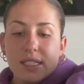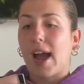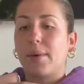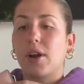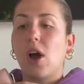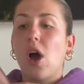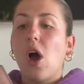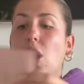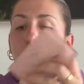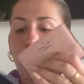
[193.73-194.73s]
I would
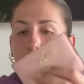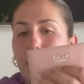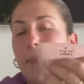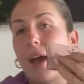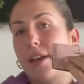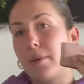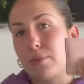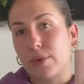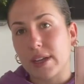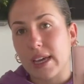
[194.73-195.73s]
recommend
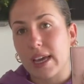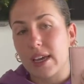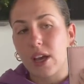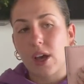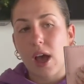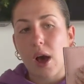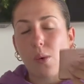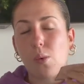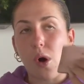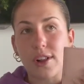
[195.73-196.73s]
bringing a
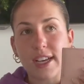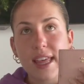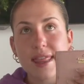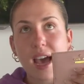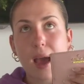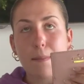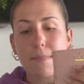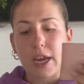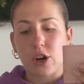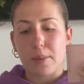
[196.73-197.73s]
wallet that
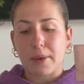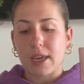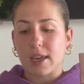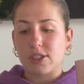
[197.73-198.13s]
might not be,